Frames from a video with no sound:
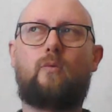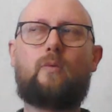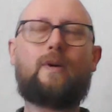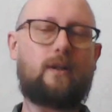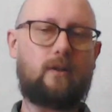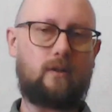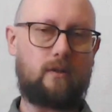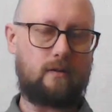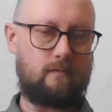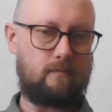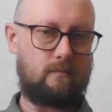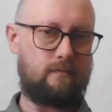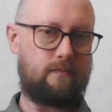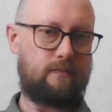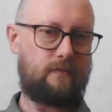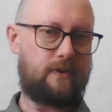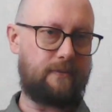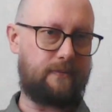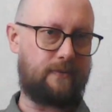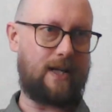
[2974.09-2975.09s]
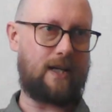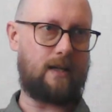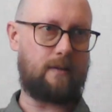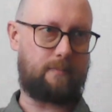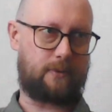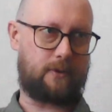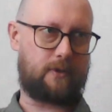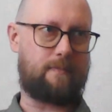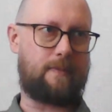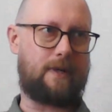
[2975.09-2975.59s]
Well,
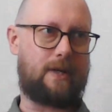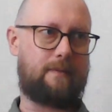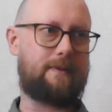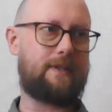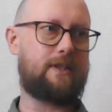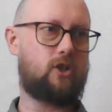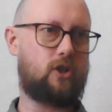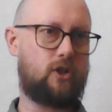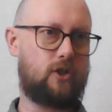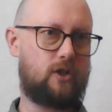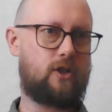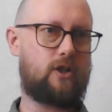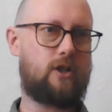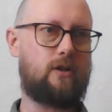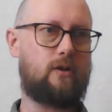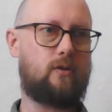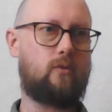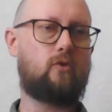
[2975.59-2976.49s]
developers, maybe just